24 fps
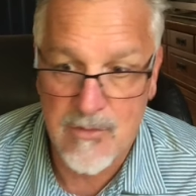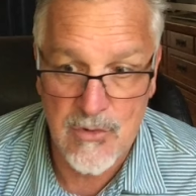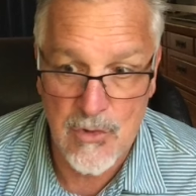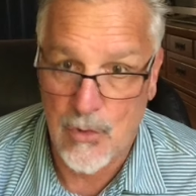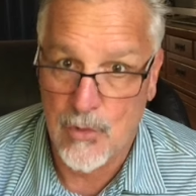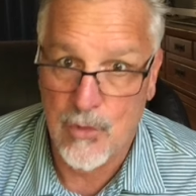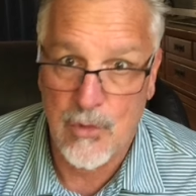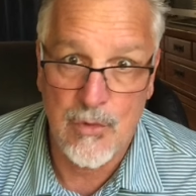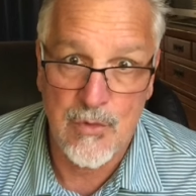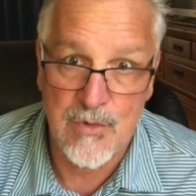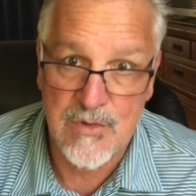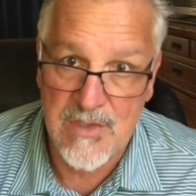So
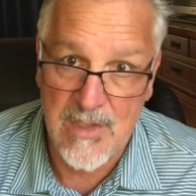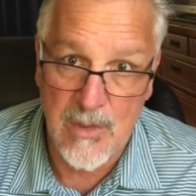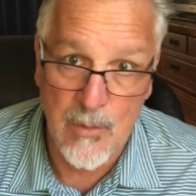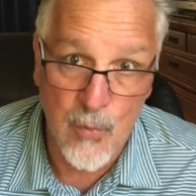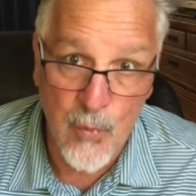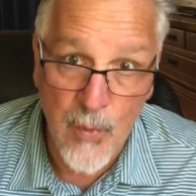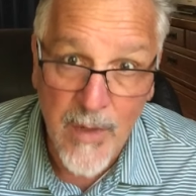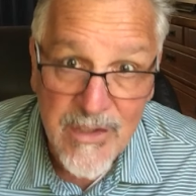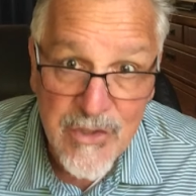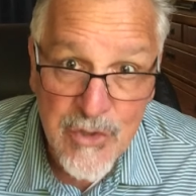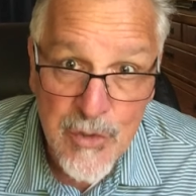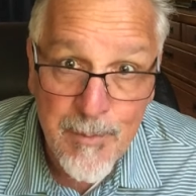you see
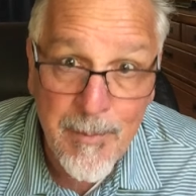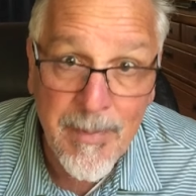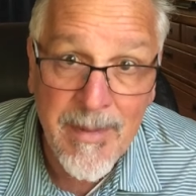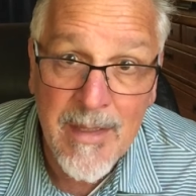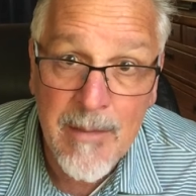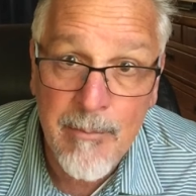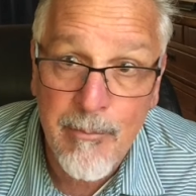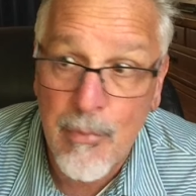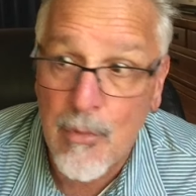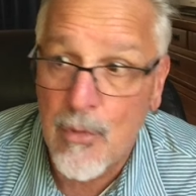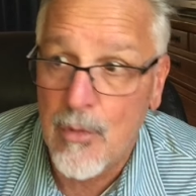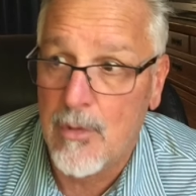rich
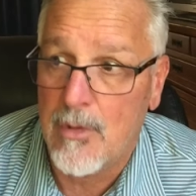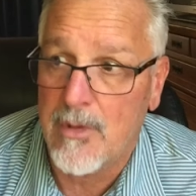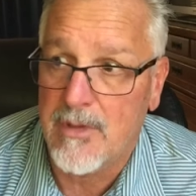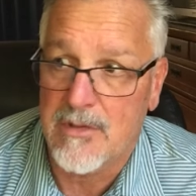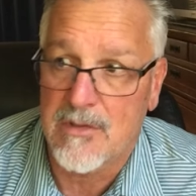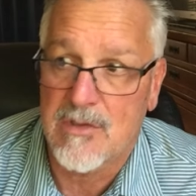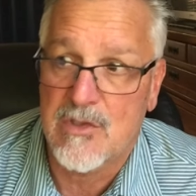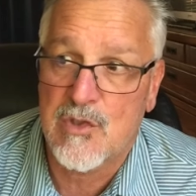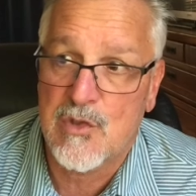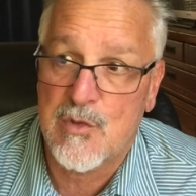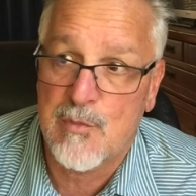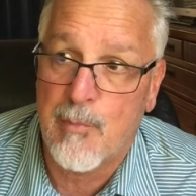people
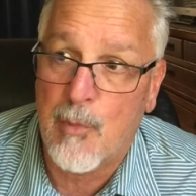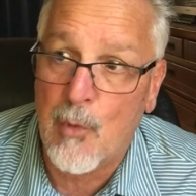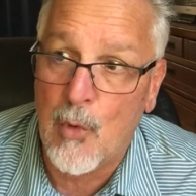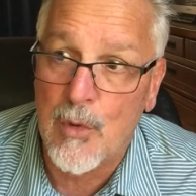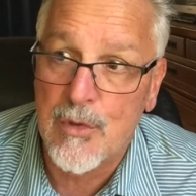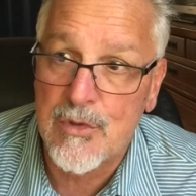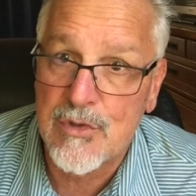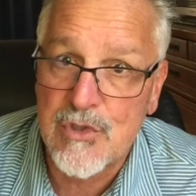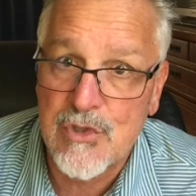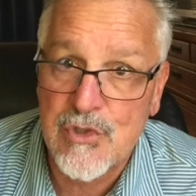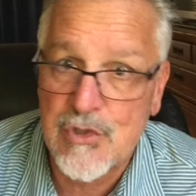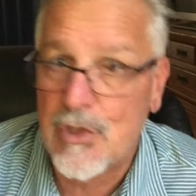and
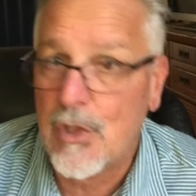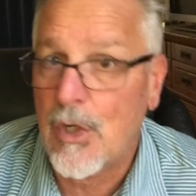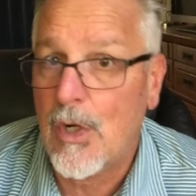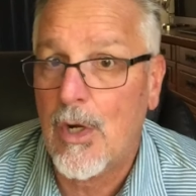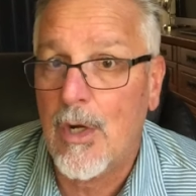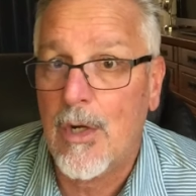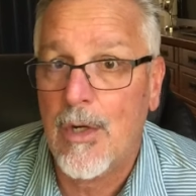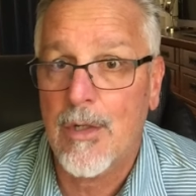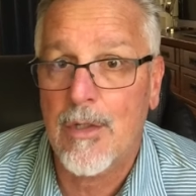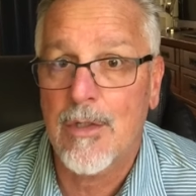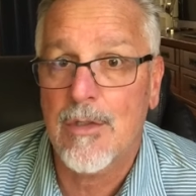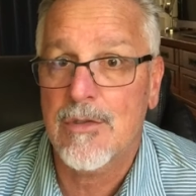sports
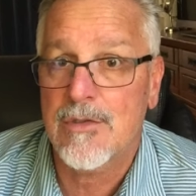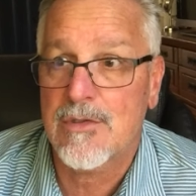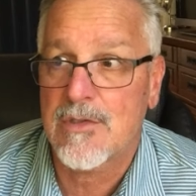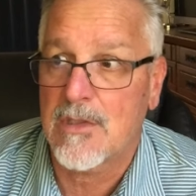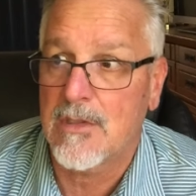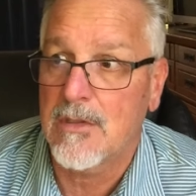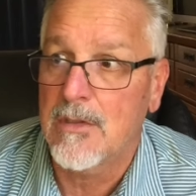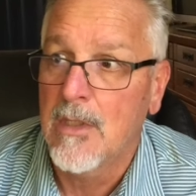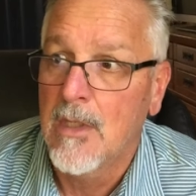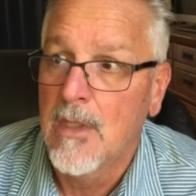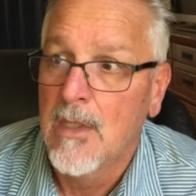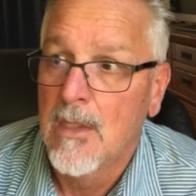stars
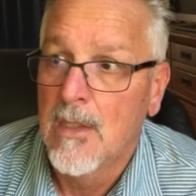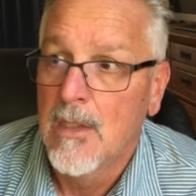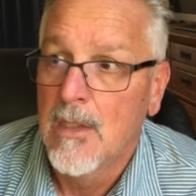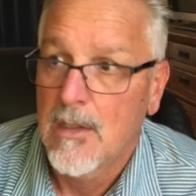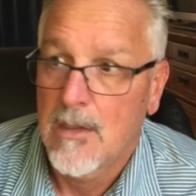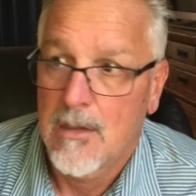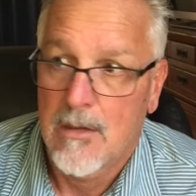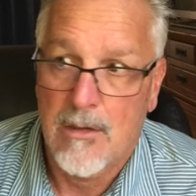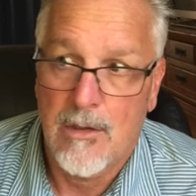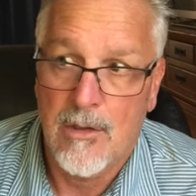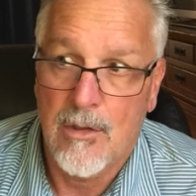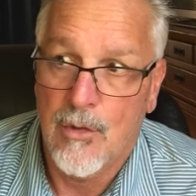and,
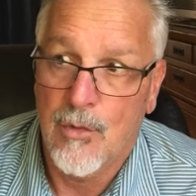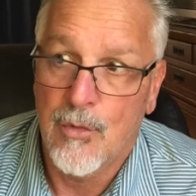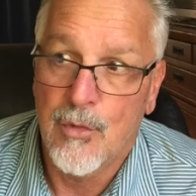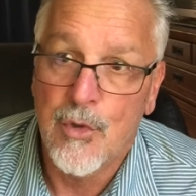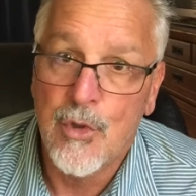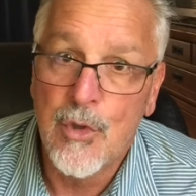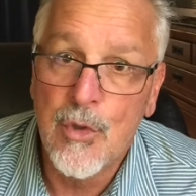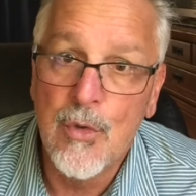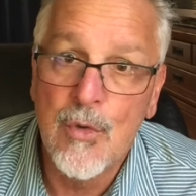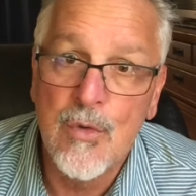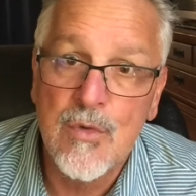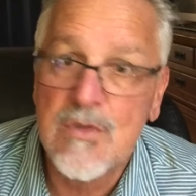you know,
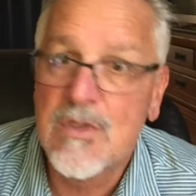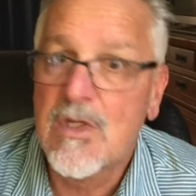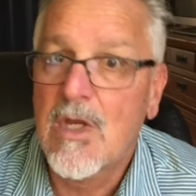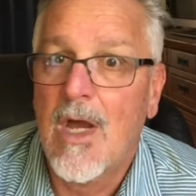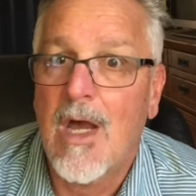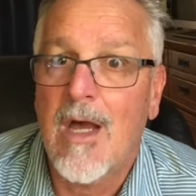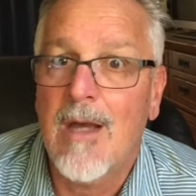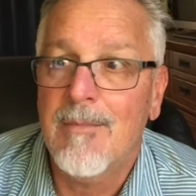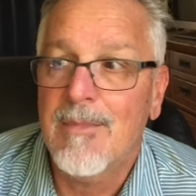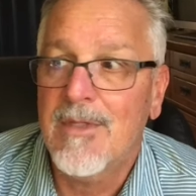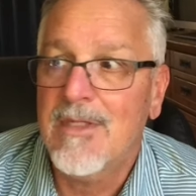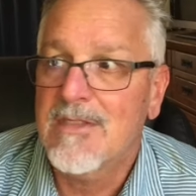news
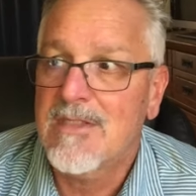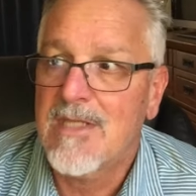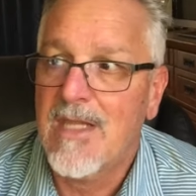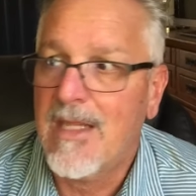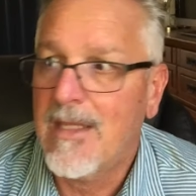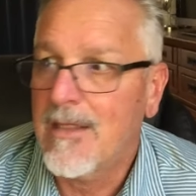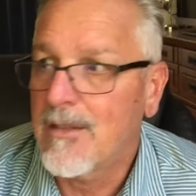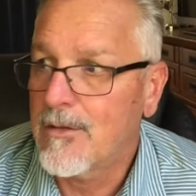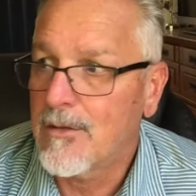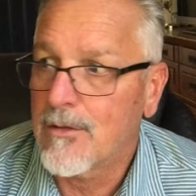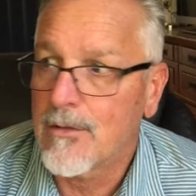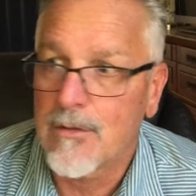
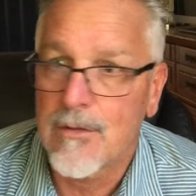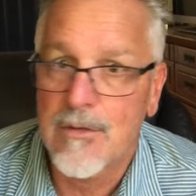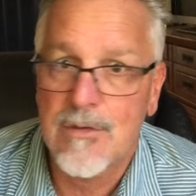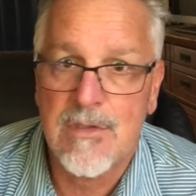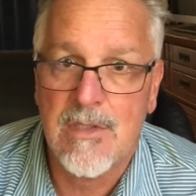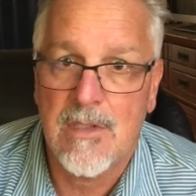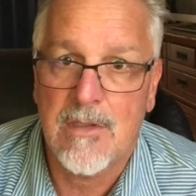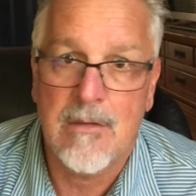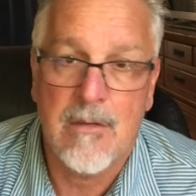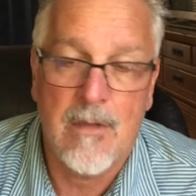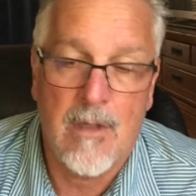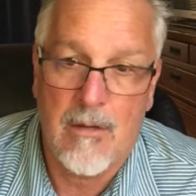commentators,
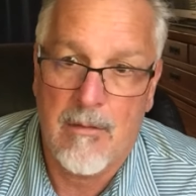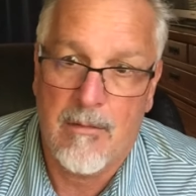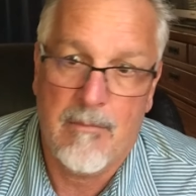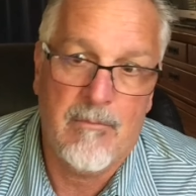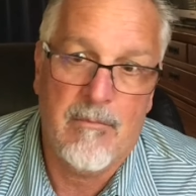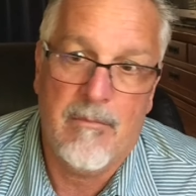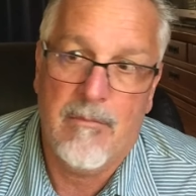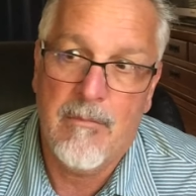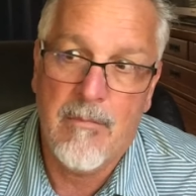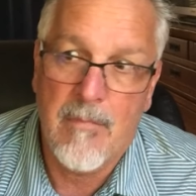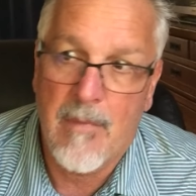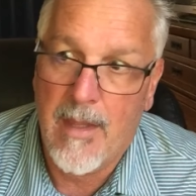and
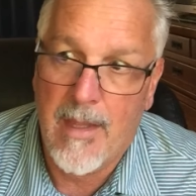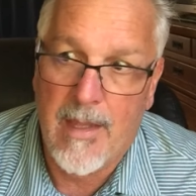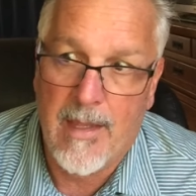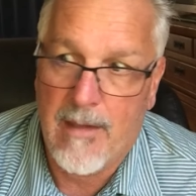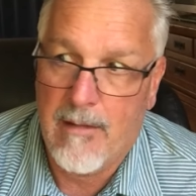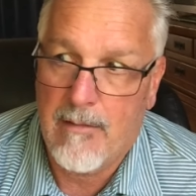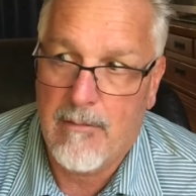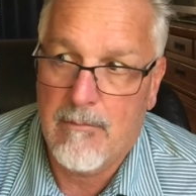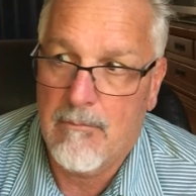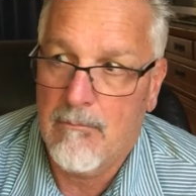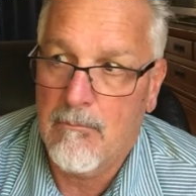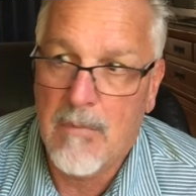
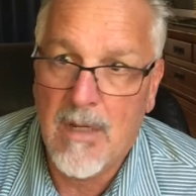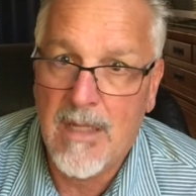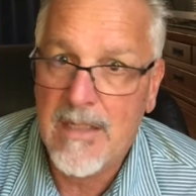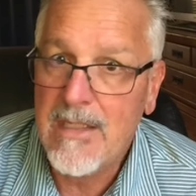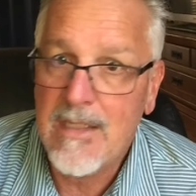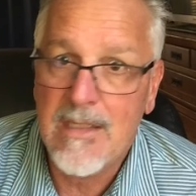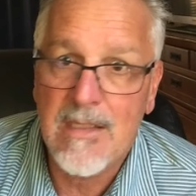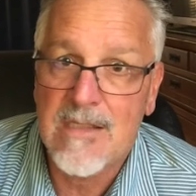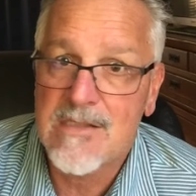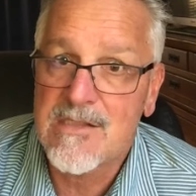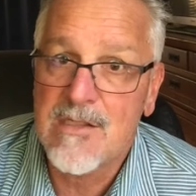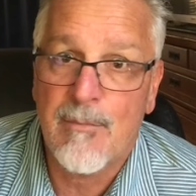
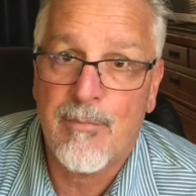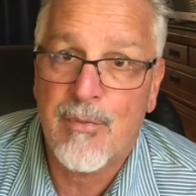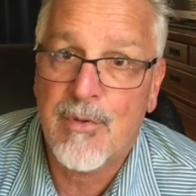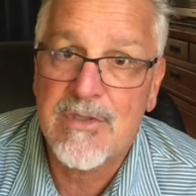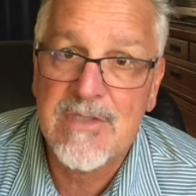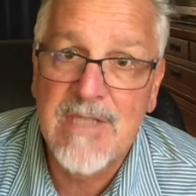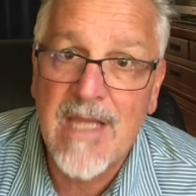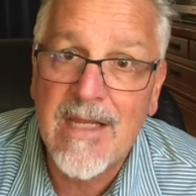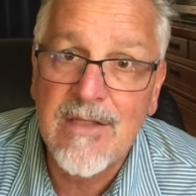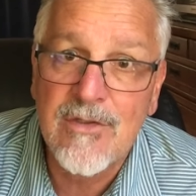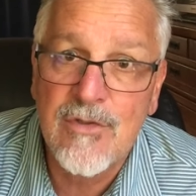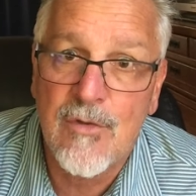money doesn't
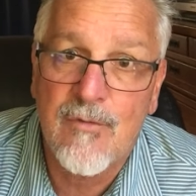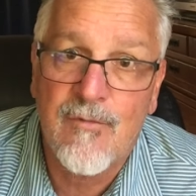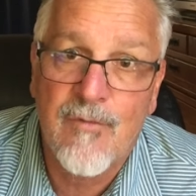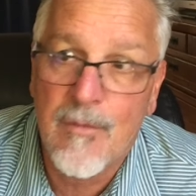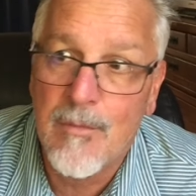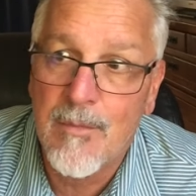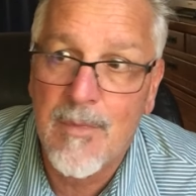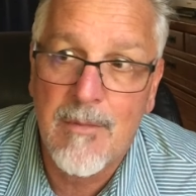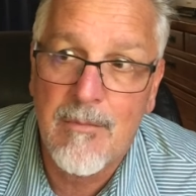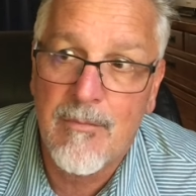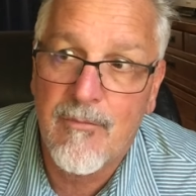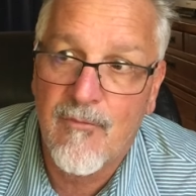protect you
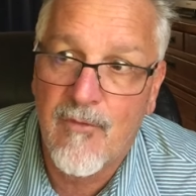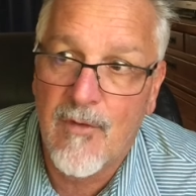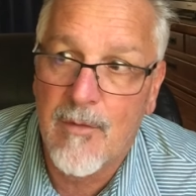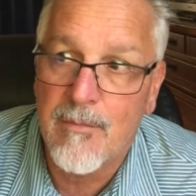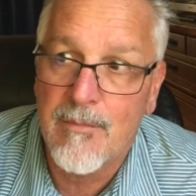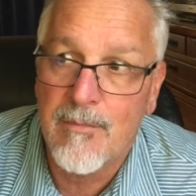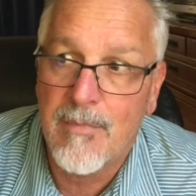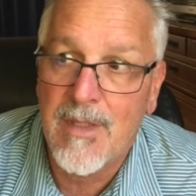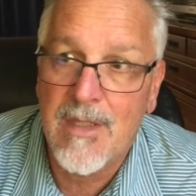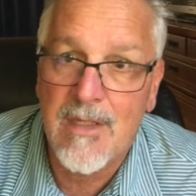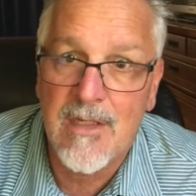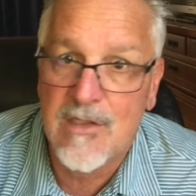
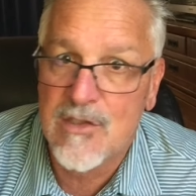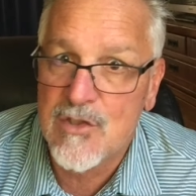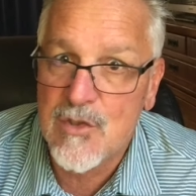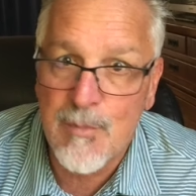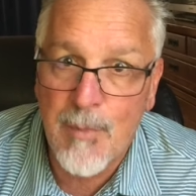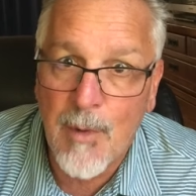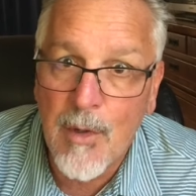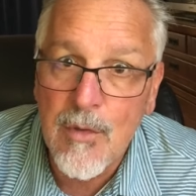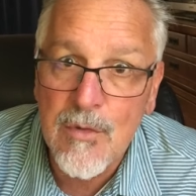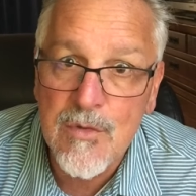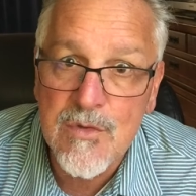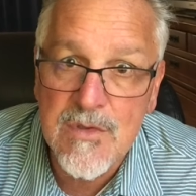from being
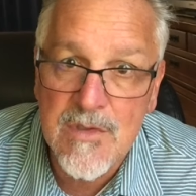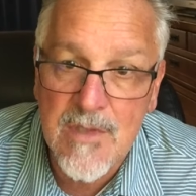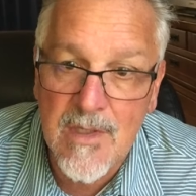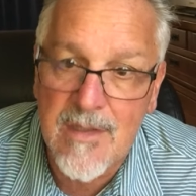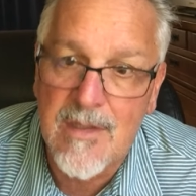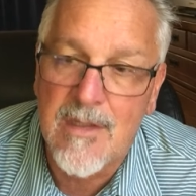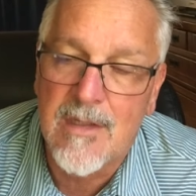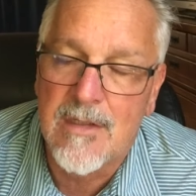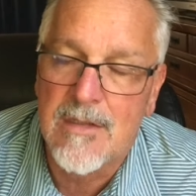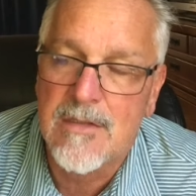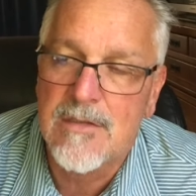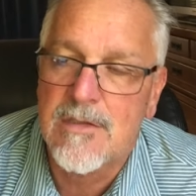exposed to
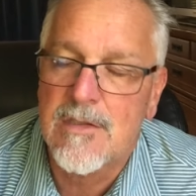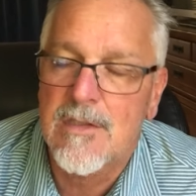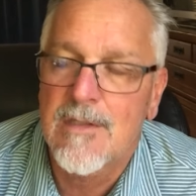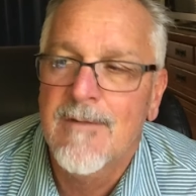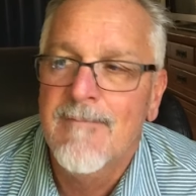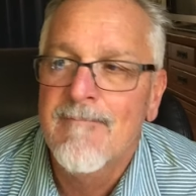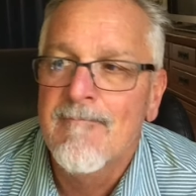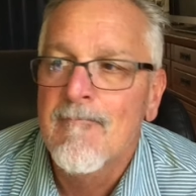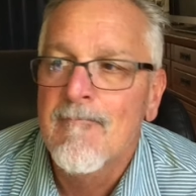this.